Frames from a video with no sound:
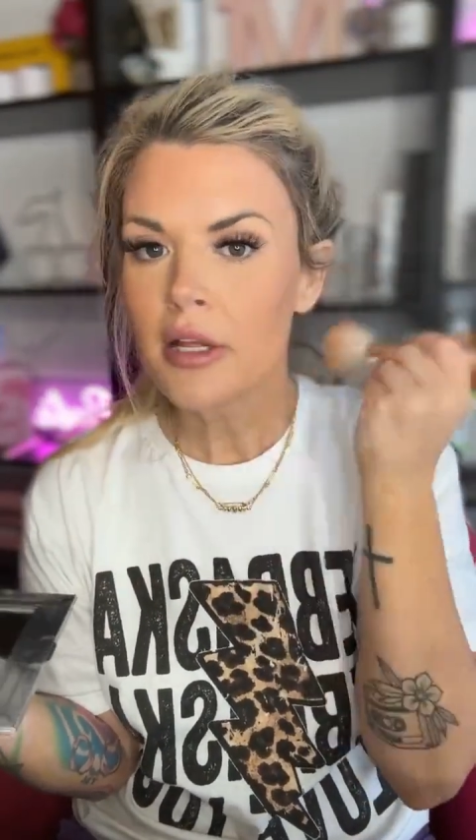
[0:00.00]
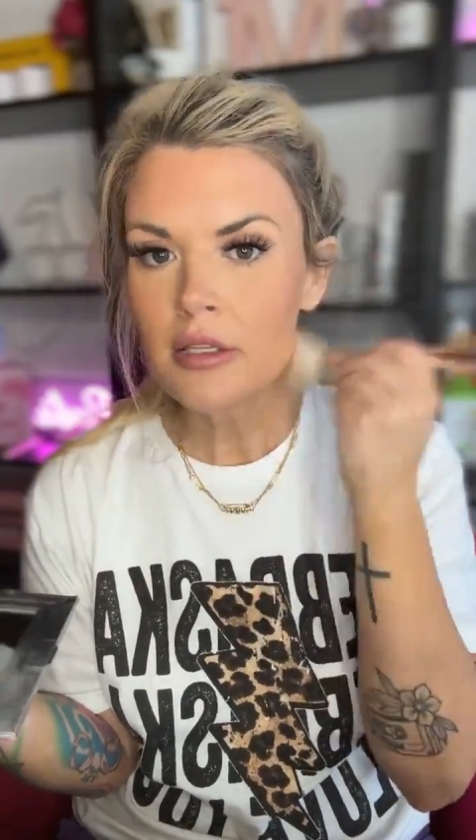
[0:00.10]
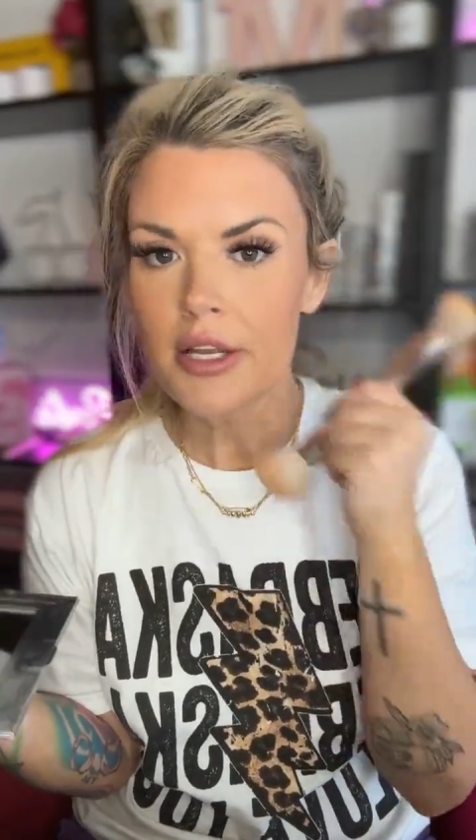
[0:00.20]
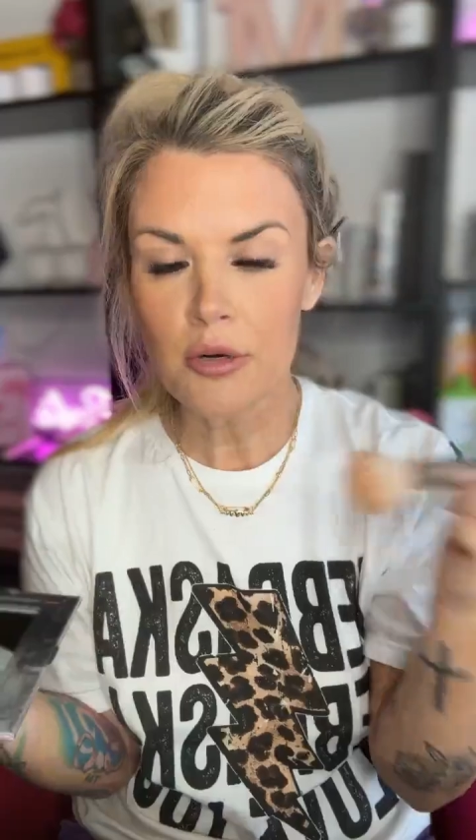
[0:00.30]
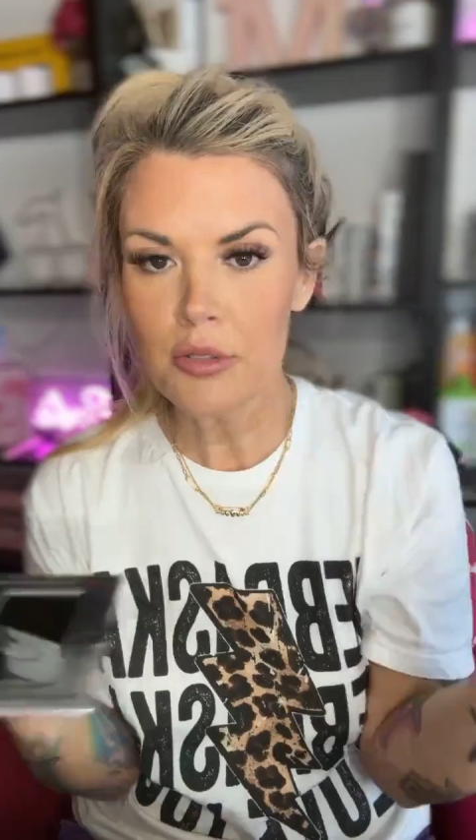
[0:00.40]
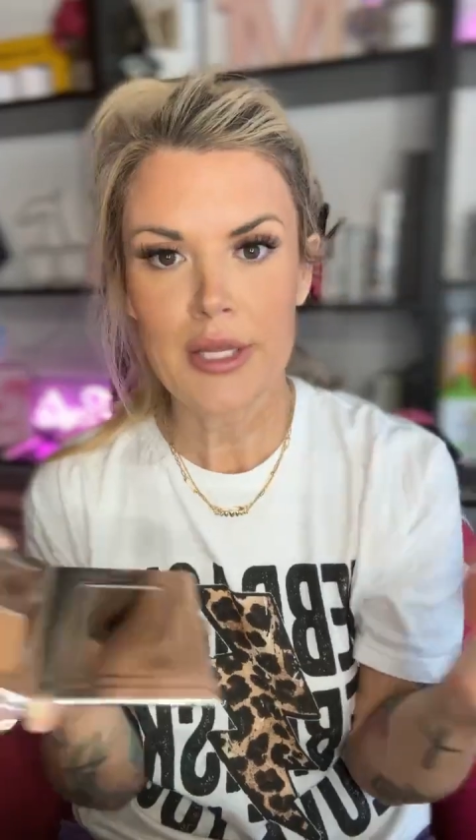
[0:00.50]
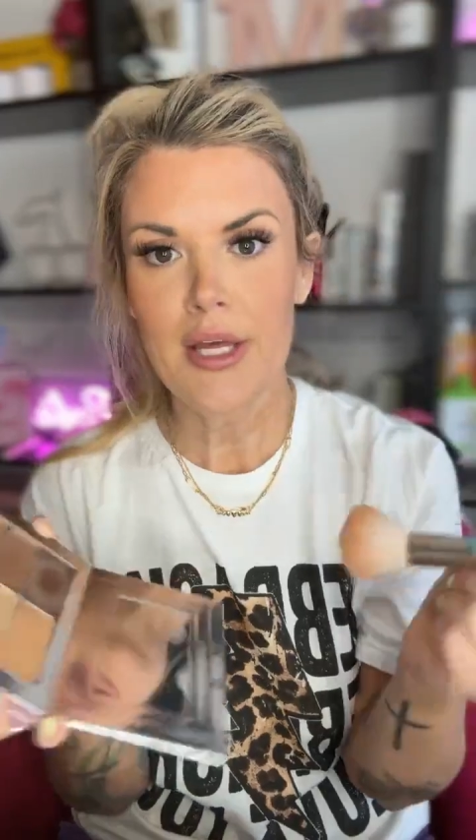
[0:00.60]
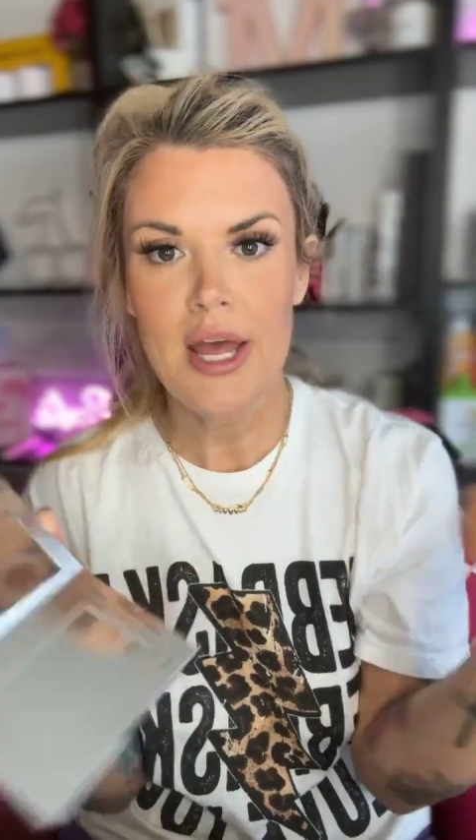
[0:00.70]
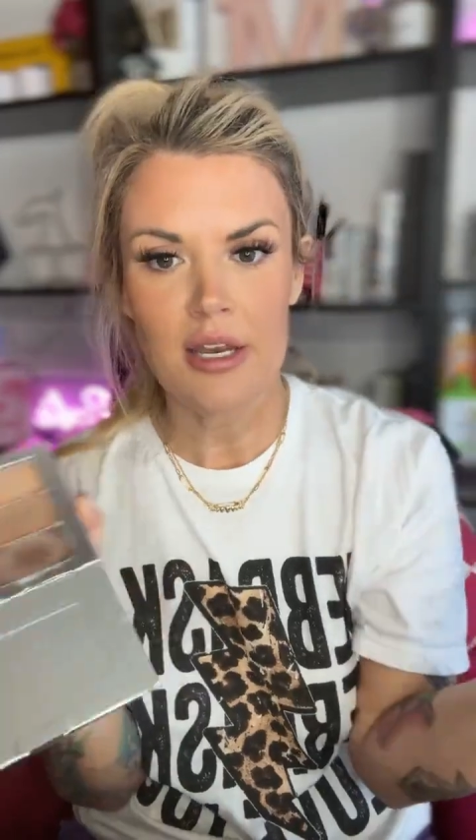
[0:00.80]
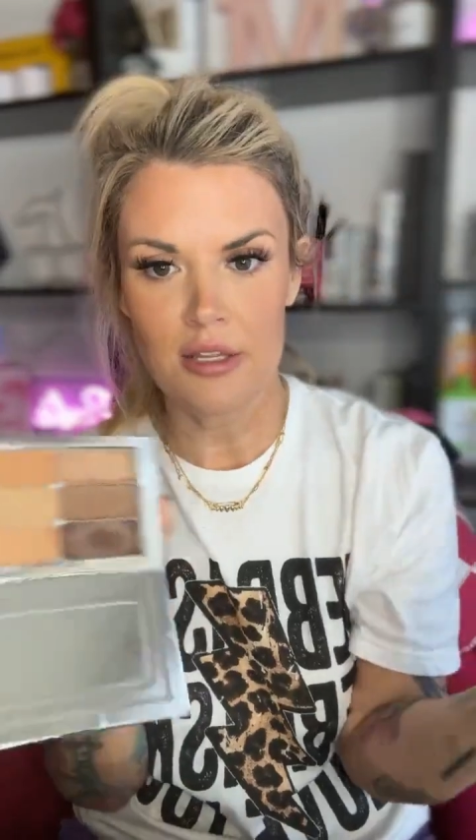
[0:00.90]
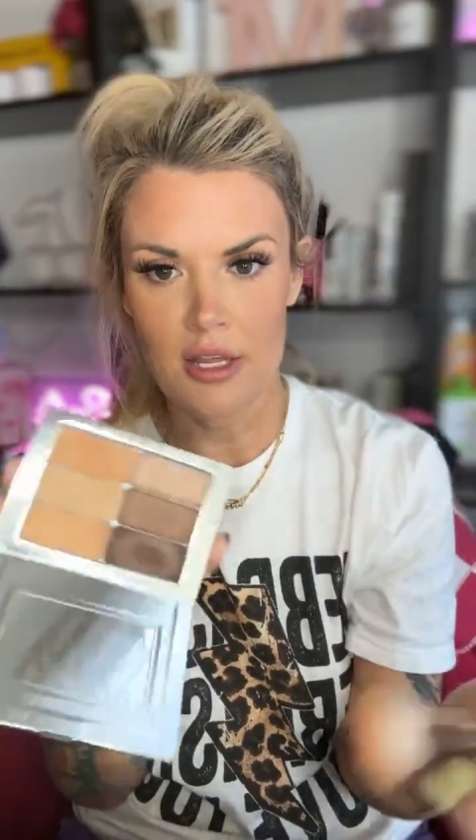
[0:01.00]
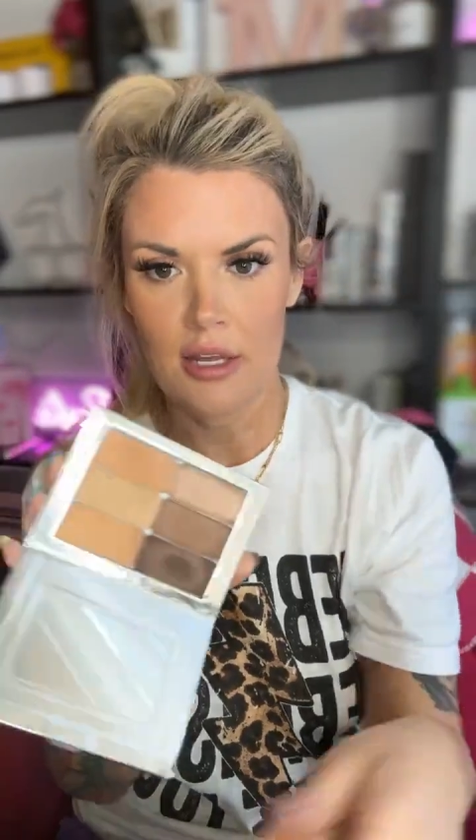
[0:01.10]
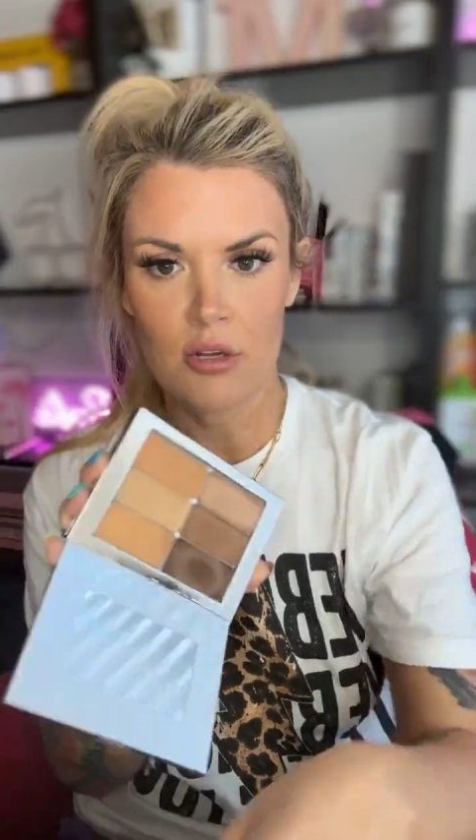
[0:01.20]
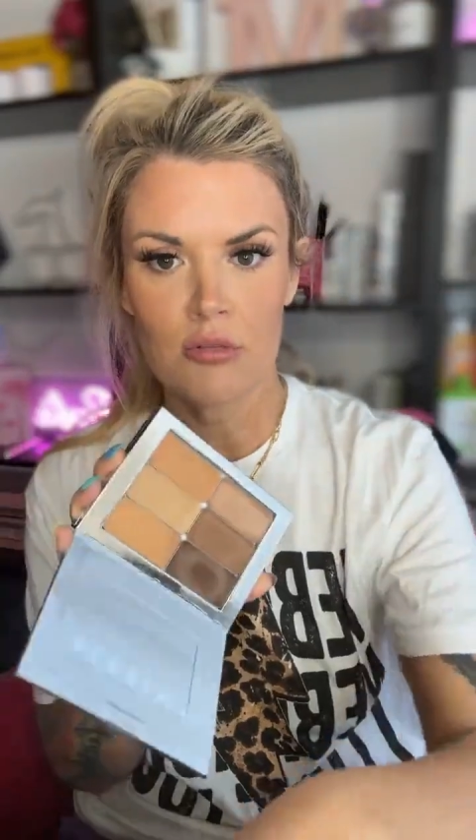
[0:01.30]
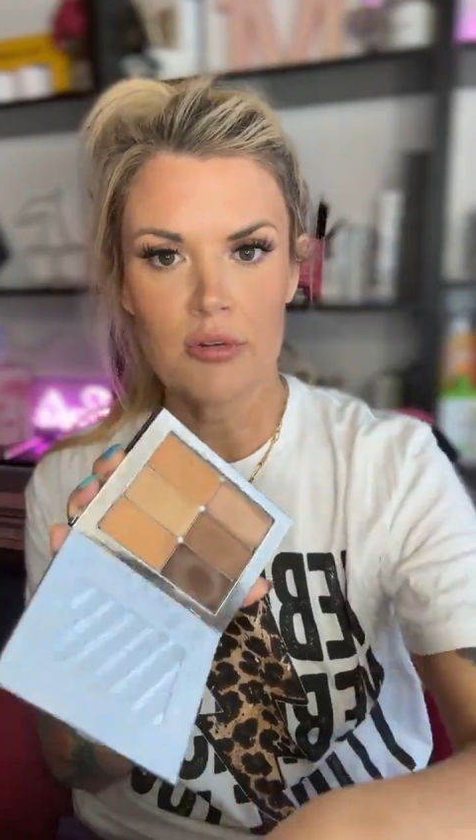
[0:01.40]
literally anything,